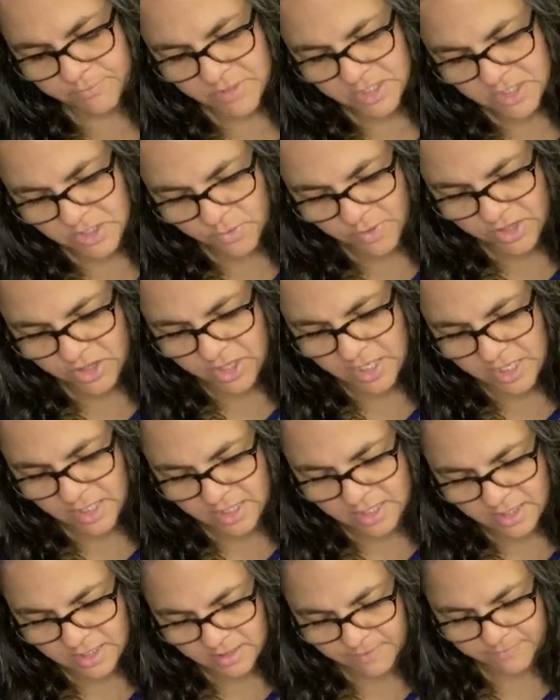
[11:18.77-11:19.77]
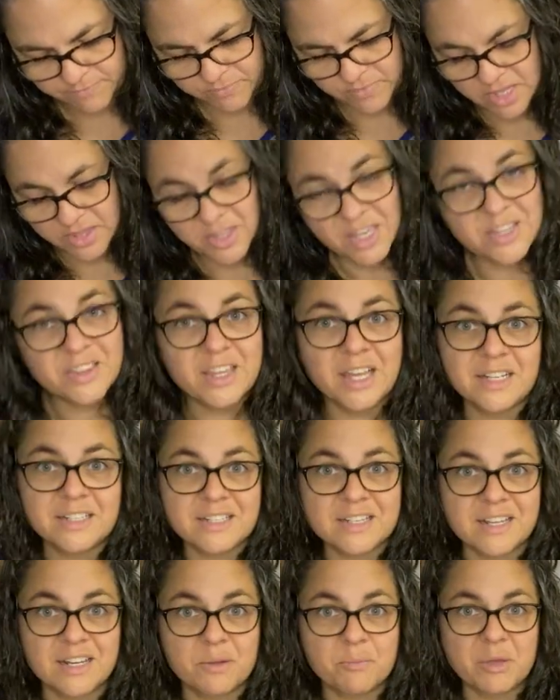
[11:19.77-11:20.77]
So I think that's
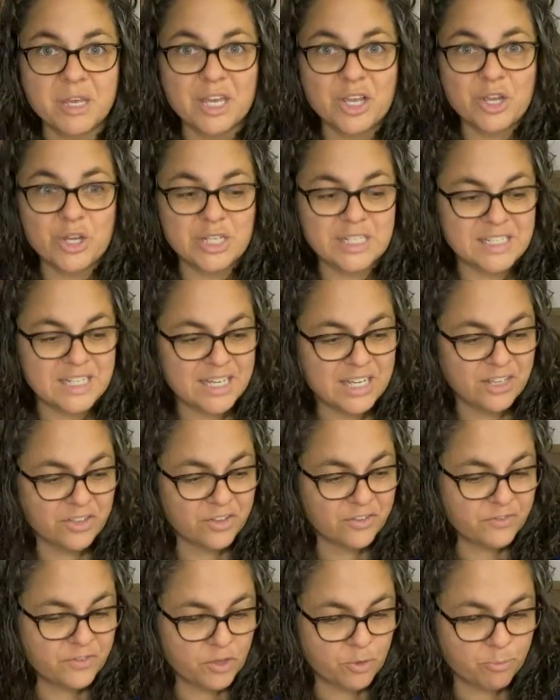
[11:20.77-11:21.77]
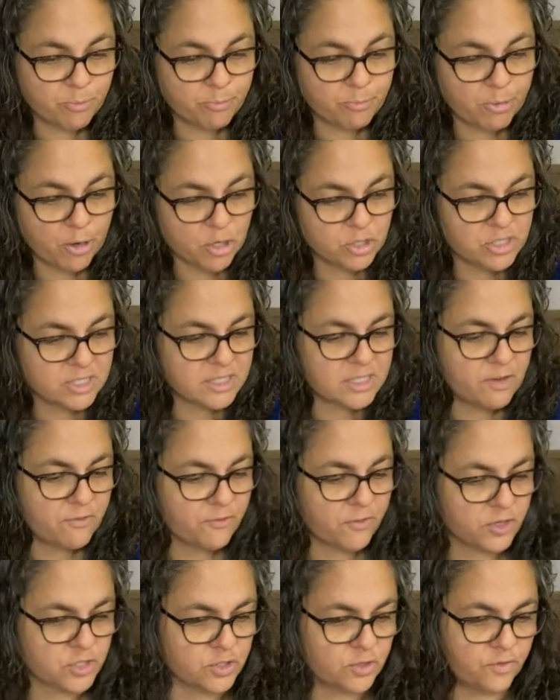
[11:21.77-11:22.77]
going to be a good deal if you purchase it
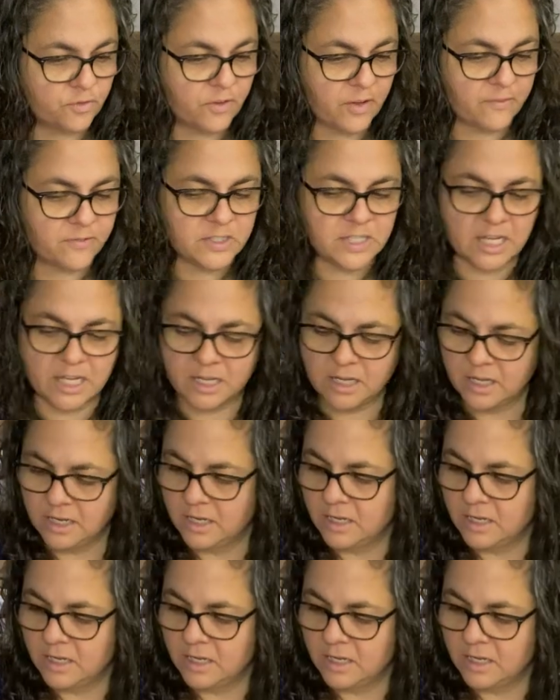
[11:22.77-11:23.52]
for $2.50